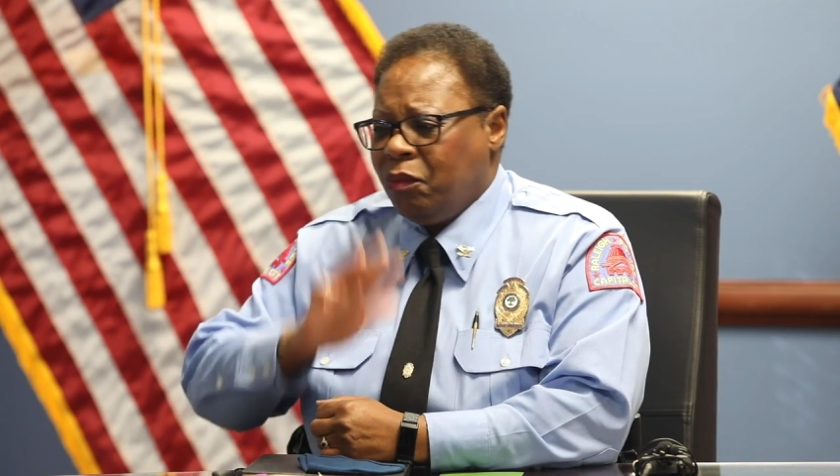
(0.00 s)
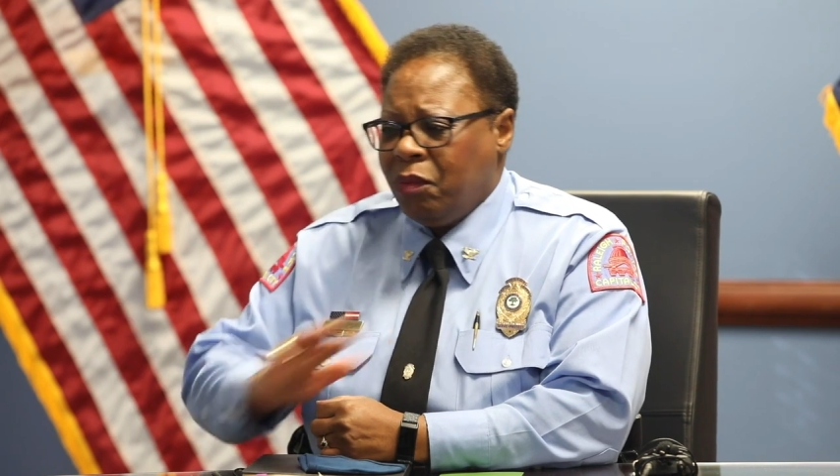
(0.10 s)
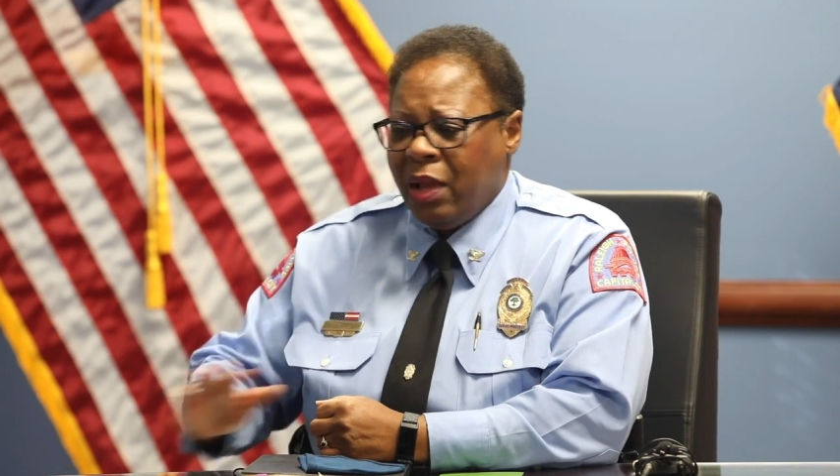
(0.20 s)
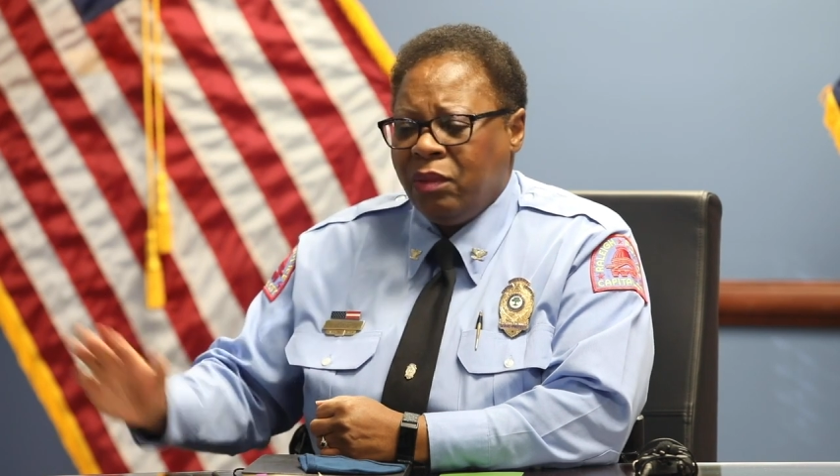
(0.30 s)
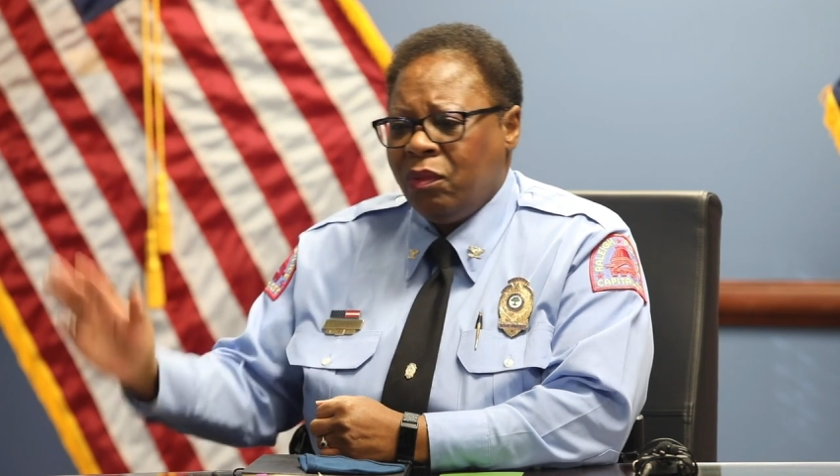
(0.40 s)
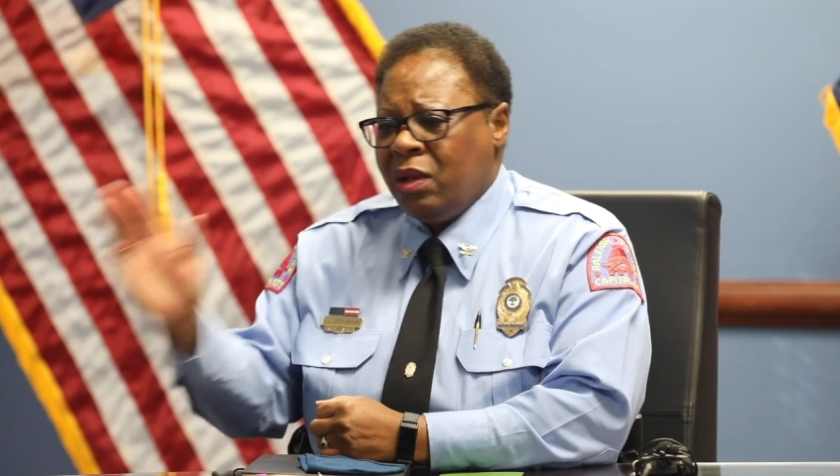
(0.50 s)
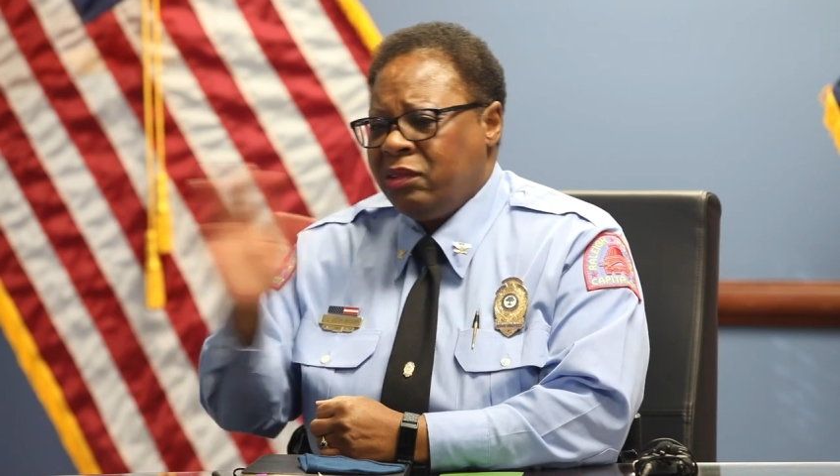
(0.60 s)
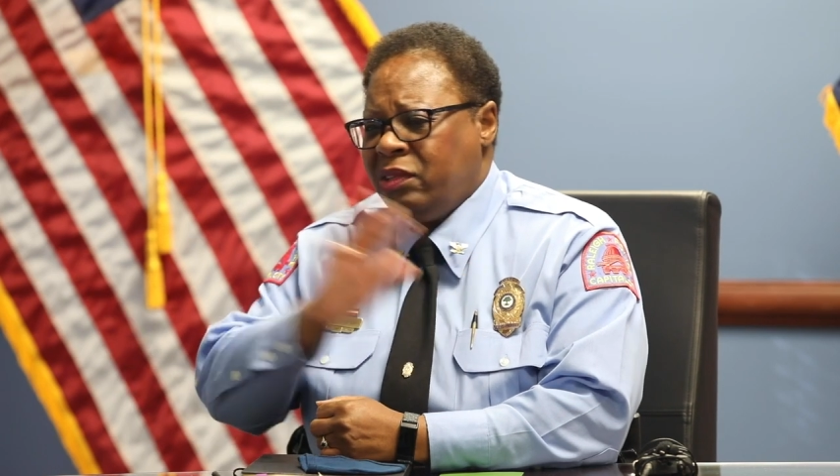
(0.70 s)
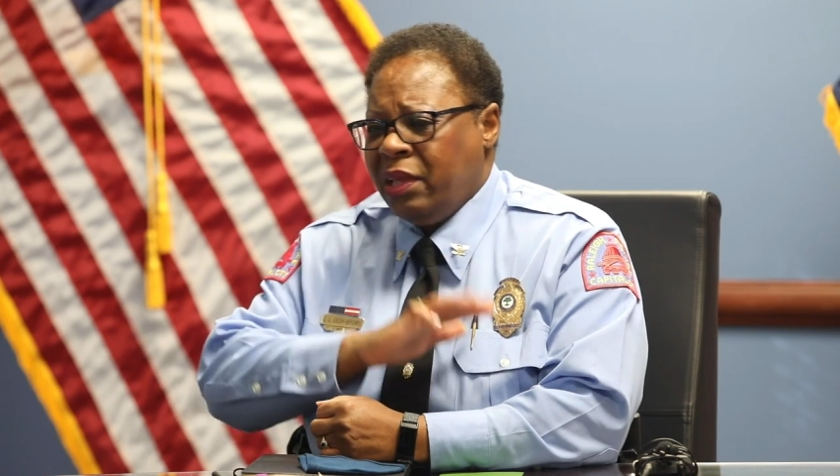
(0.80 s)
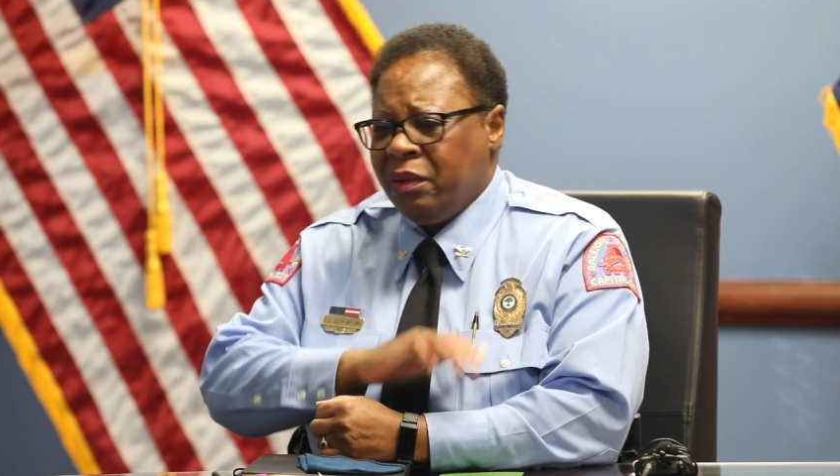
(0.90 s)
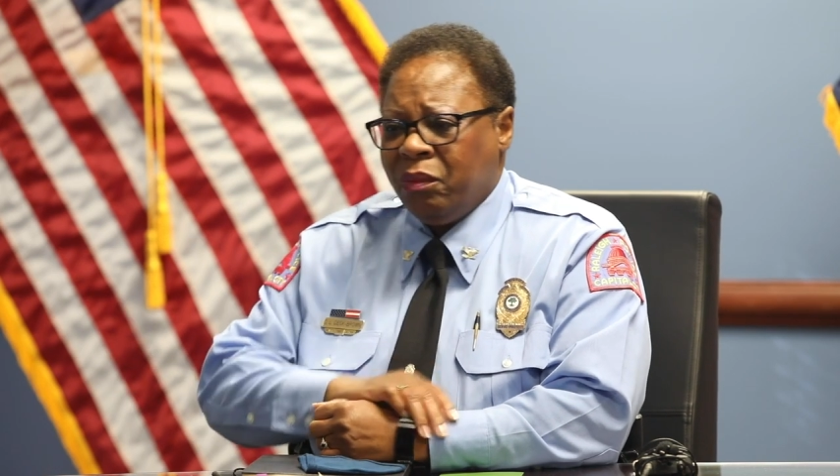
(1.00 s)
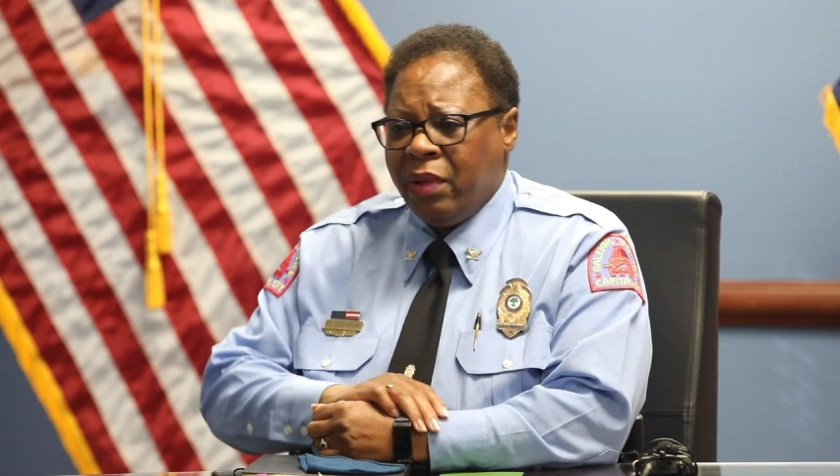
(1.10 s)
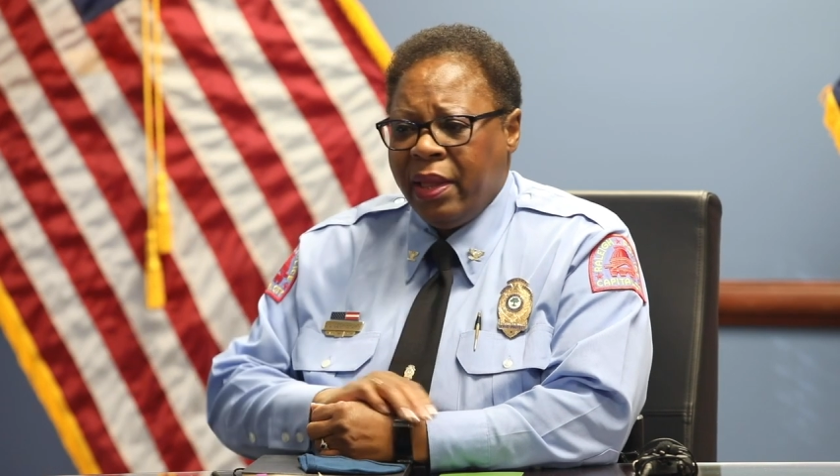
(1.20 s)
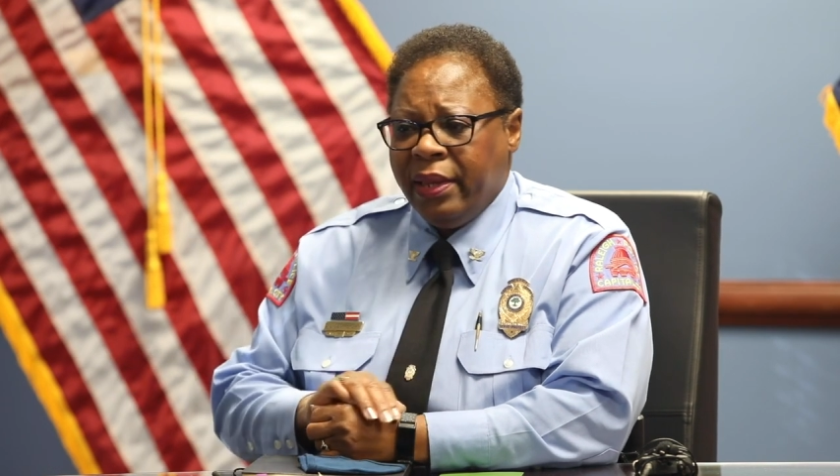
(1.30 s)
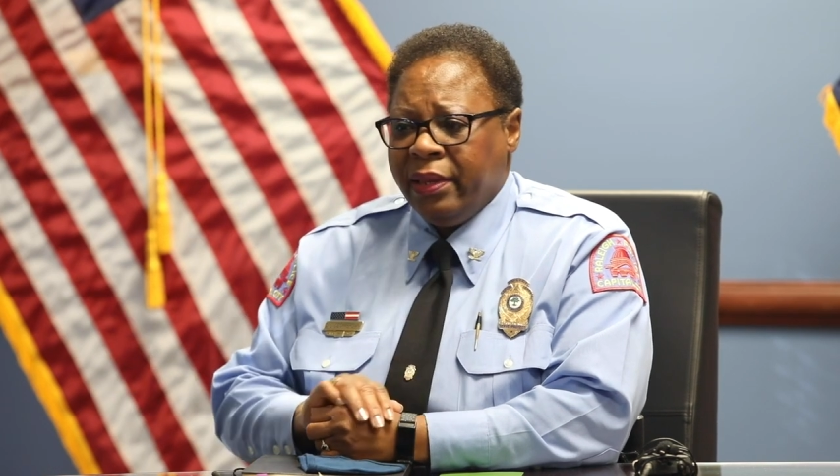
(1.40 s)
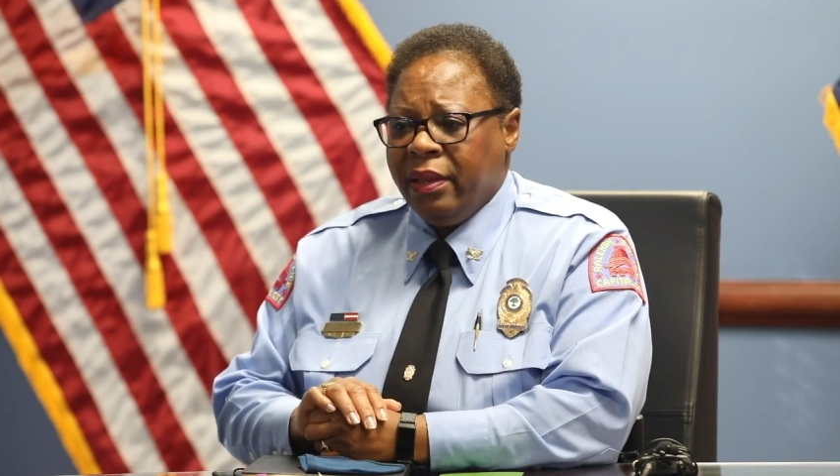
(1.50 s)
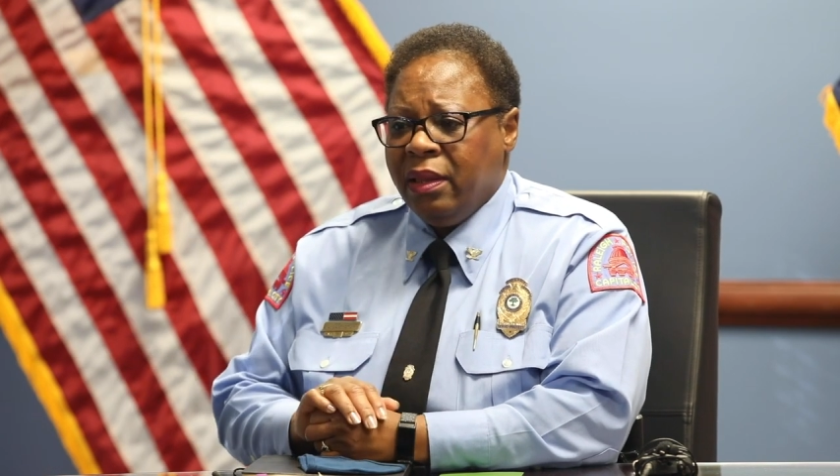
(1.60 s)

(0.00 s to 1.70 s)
whitewash that away.